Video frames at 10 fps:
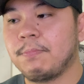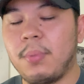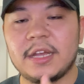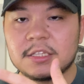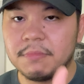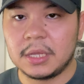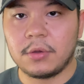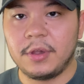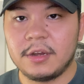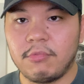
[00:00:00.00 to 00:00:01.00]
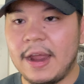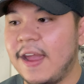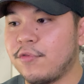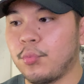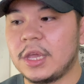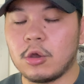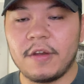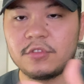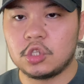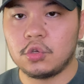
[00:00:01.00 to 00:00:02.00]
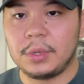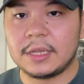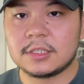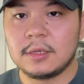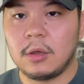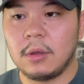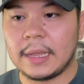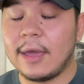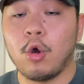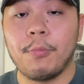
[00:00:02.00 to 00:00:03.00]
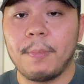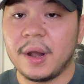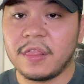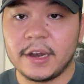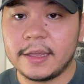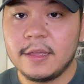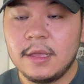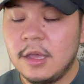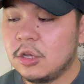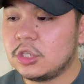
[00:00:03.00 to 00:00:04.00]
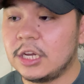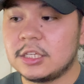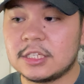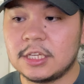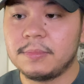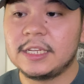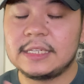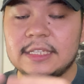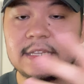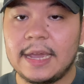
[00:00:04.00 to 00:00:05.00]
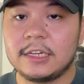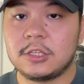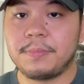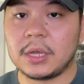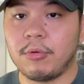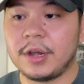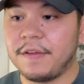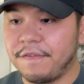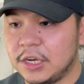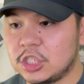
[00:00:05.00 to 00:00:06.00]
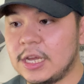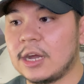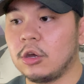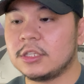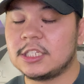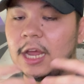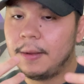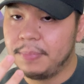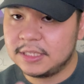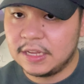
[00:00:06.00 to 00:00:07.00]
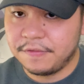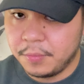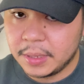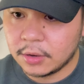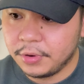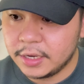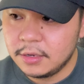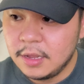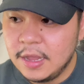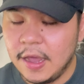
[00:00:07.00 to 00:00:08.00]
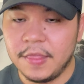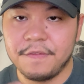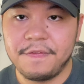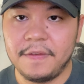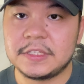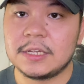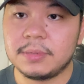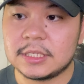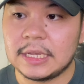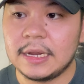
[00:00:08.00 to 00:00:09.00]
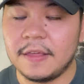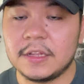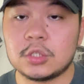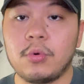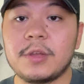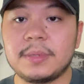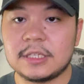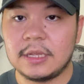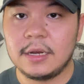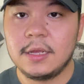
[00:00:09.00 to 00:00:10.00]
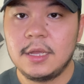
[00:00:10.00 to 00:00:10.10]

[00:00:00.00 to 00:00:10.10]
buy some Bitcoin, right? Every week or every two weeks, okay, or monthly. So I just simply D C A into Bitcoin, and eventually I got ten percent of a Bitcoin, and then fifteen percent, and then twenty percent,